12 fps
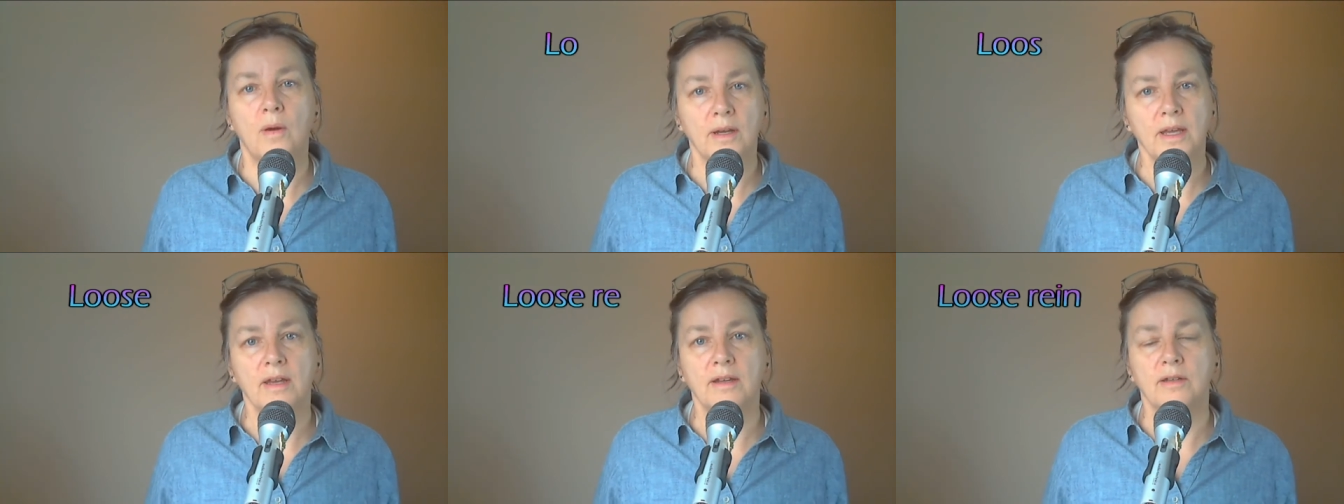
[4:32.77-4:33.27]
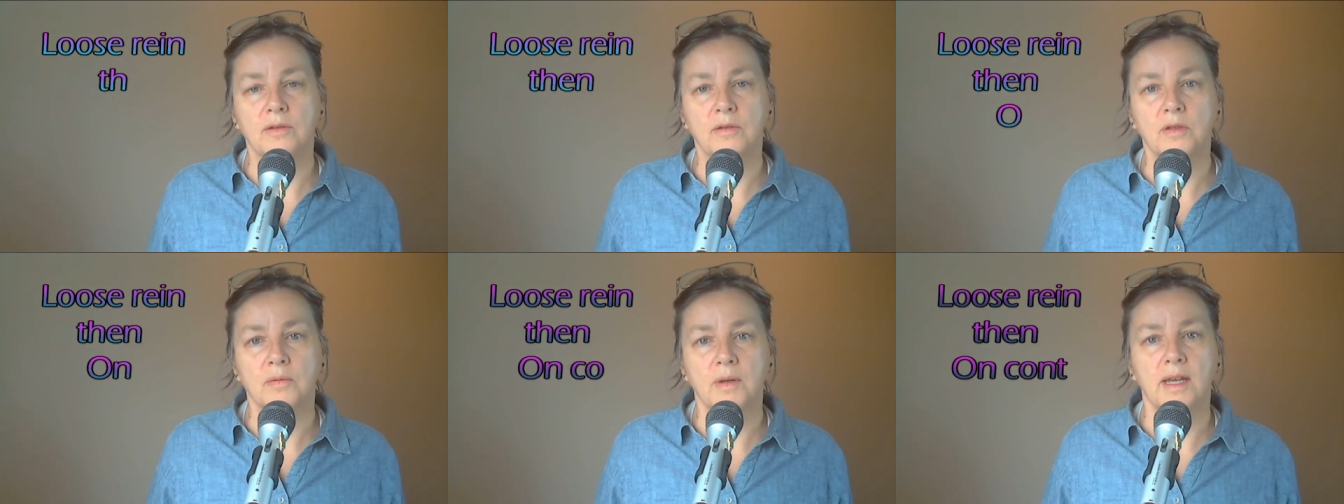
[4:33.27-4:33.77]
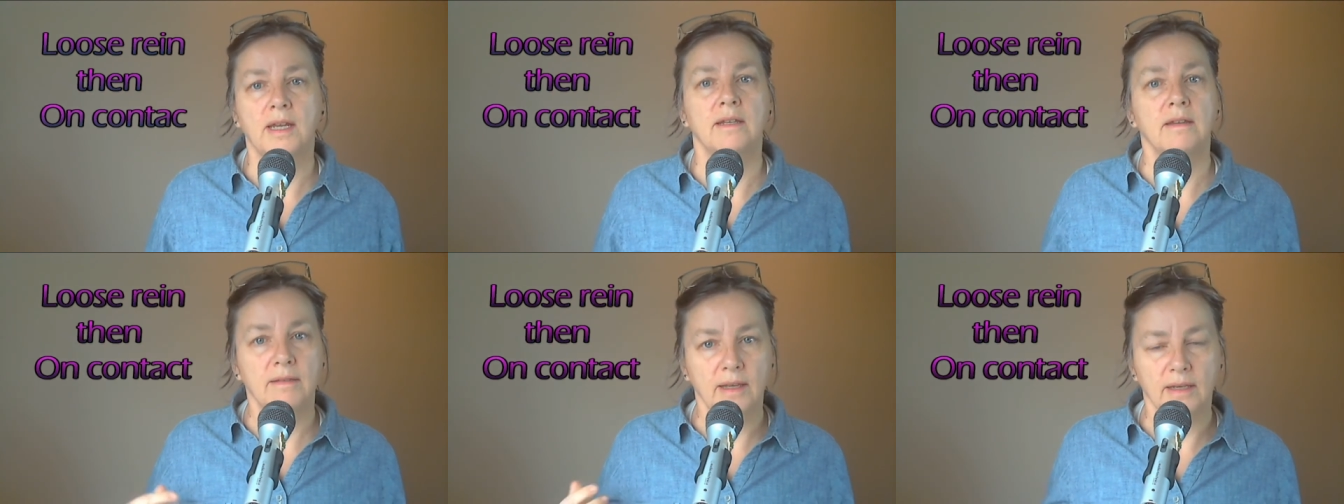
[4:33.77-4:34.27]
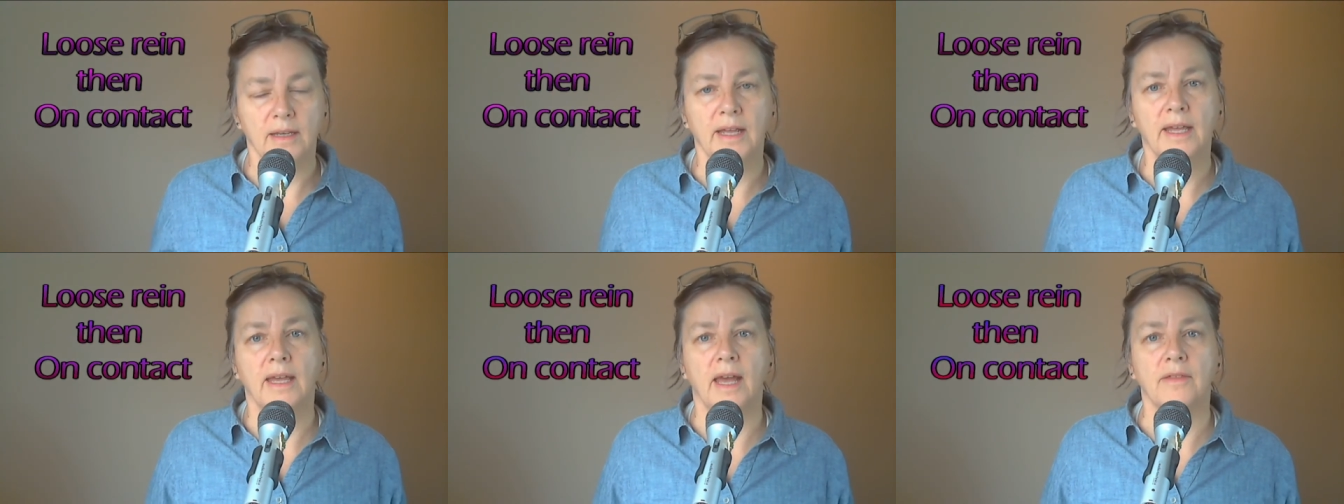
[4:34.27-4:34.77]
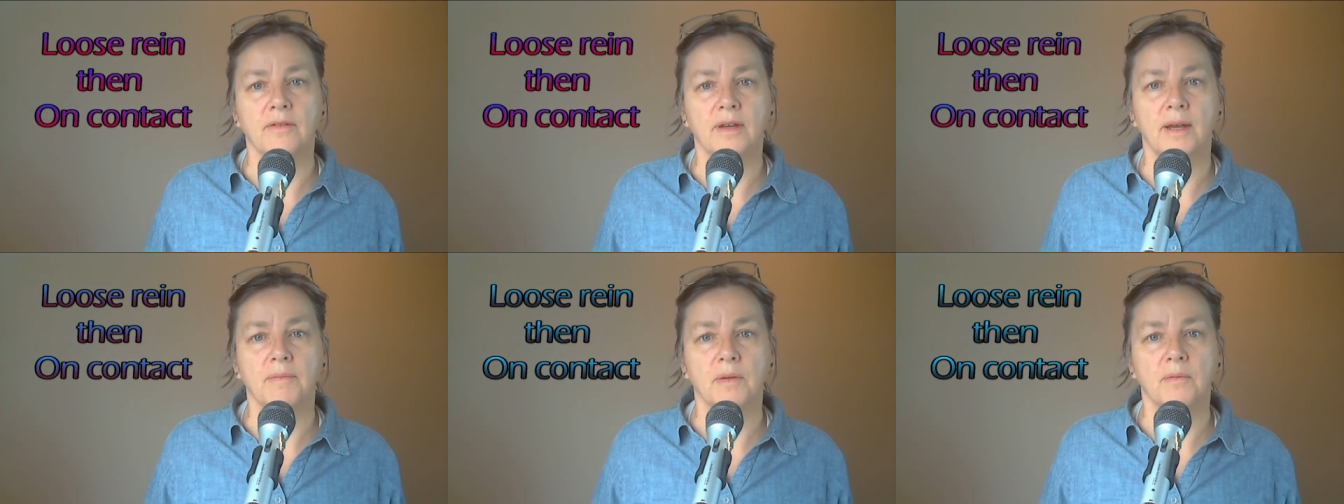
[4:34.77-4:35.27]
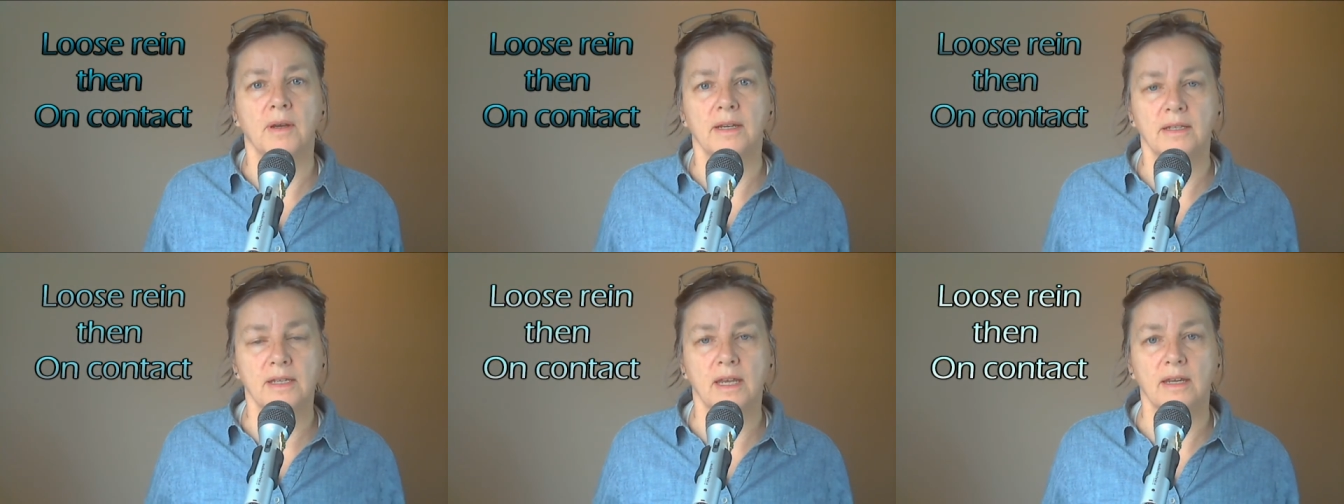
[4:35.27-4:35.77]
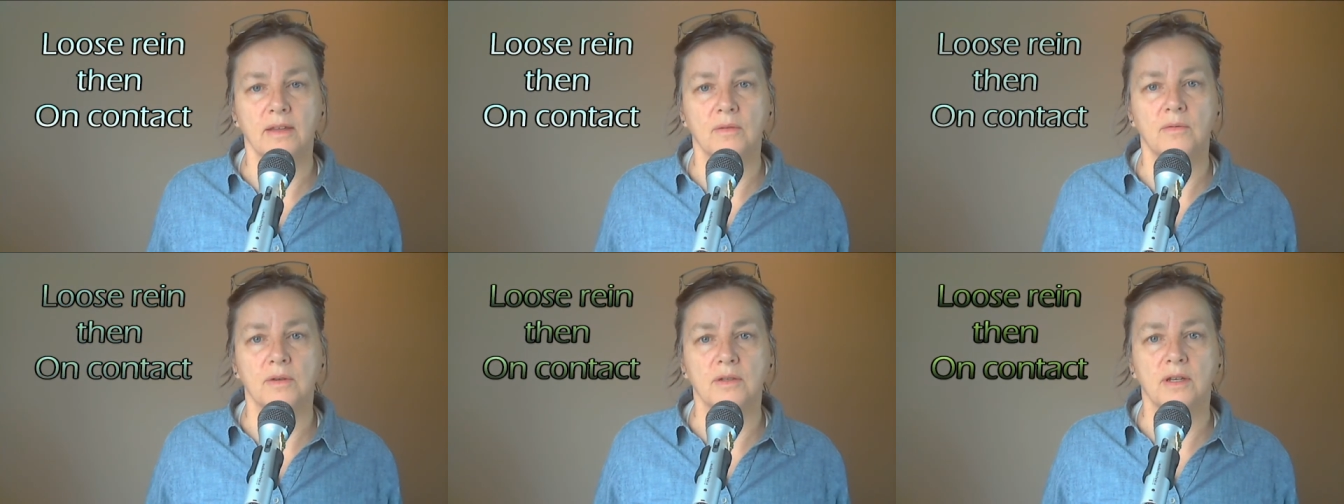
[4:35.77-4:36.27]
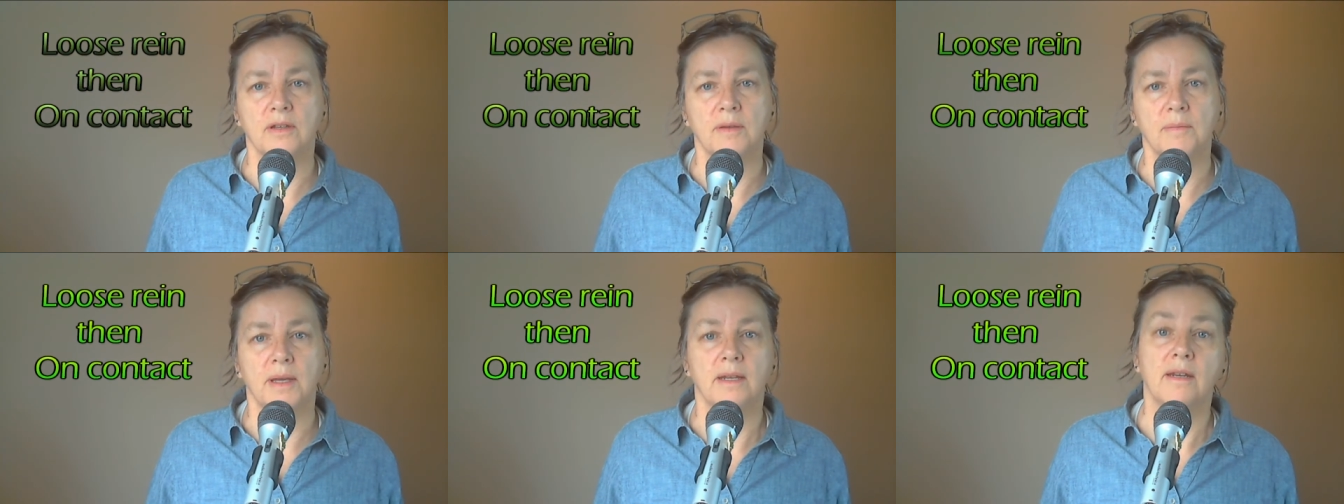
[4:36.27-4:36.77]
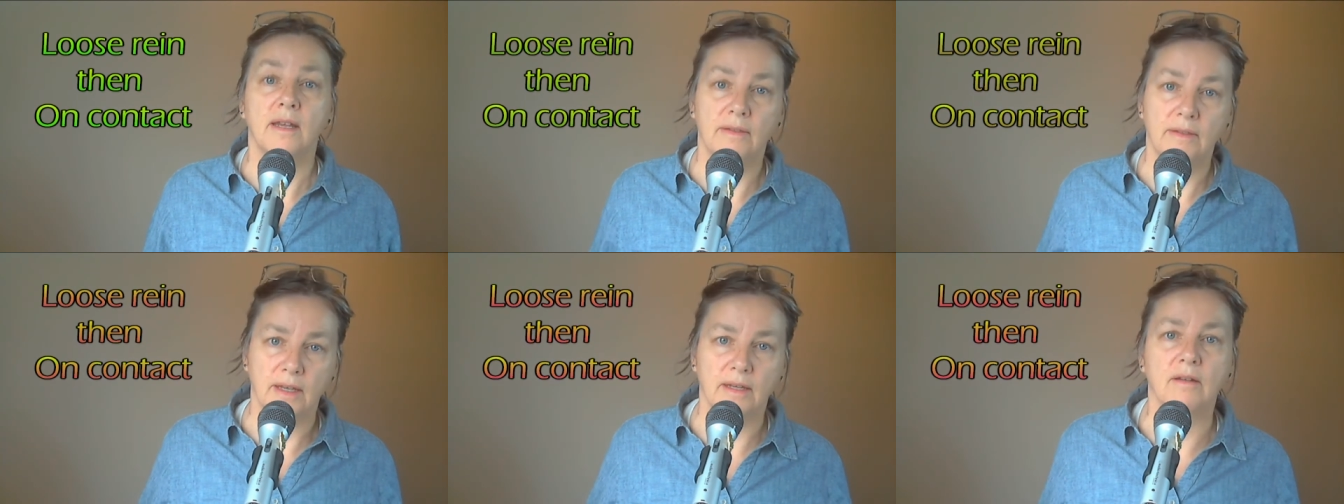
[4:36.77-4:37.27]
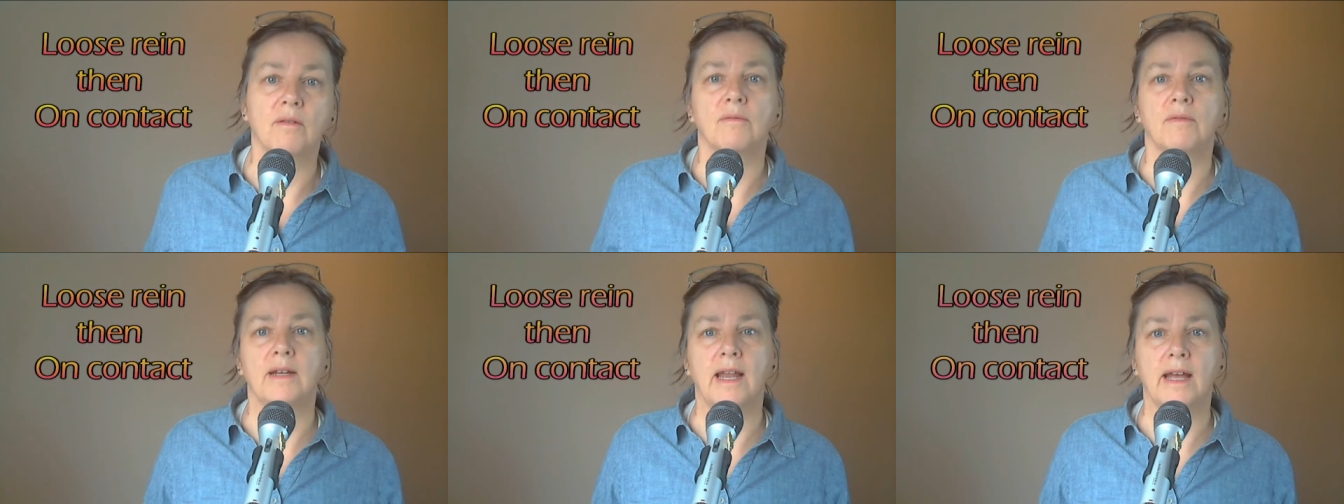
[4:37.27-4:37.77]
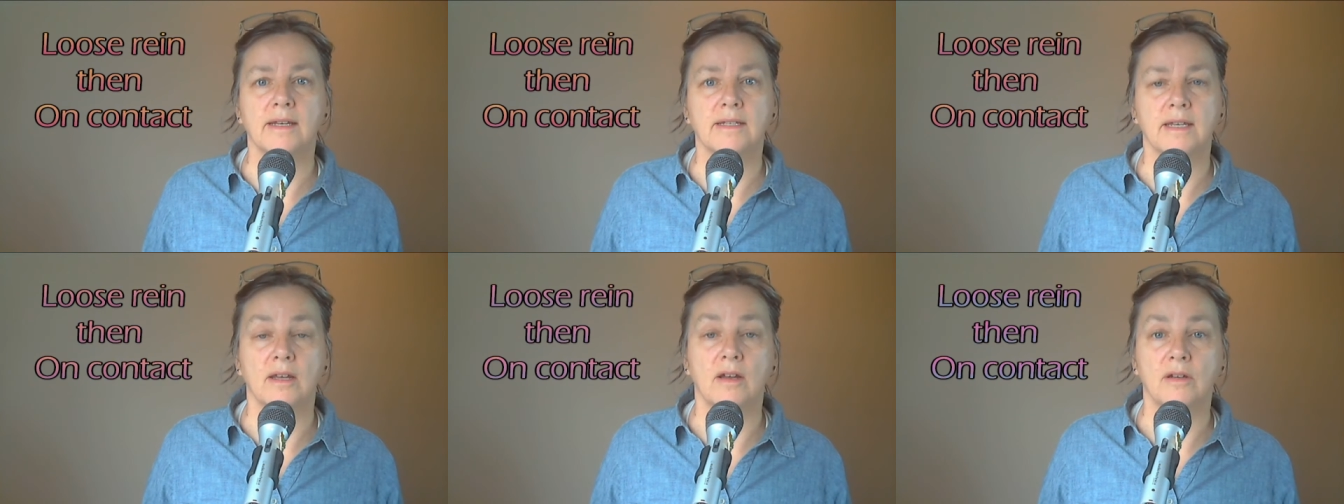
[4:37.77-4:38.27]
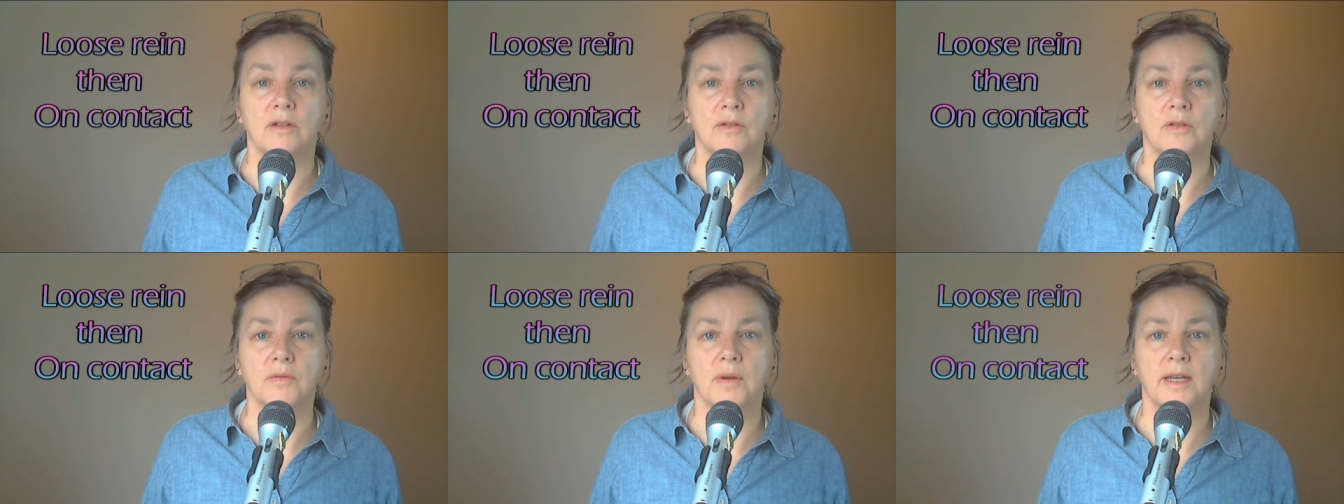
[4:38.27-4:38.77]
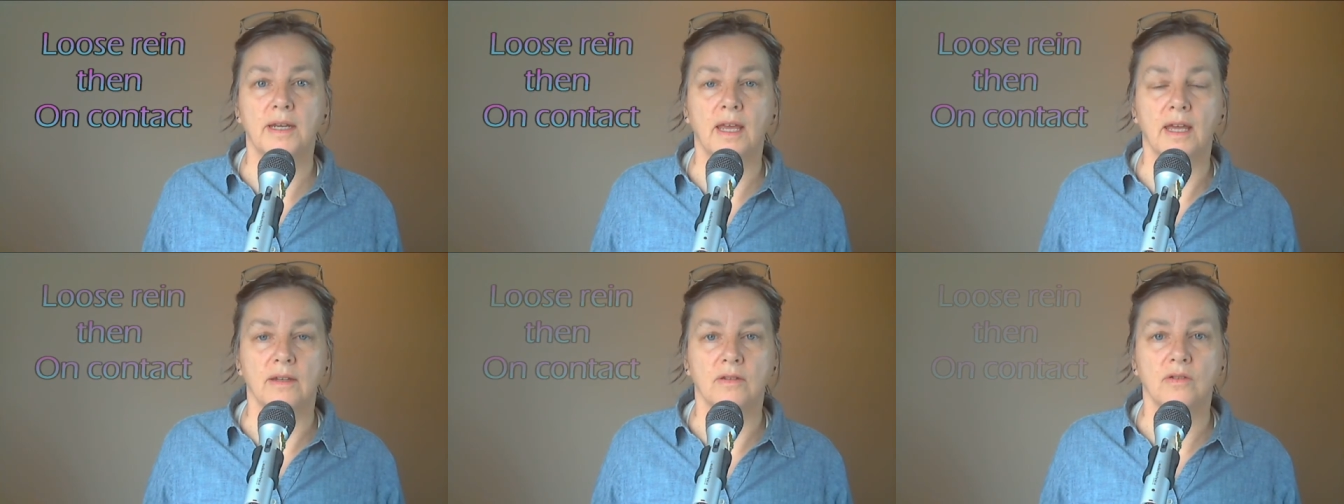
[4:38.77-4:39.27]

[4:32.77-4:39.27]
on a loose rein, then gathering up the reins, getting the horse on the bit, and then relaxing on a loose rein again.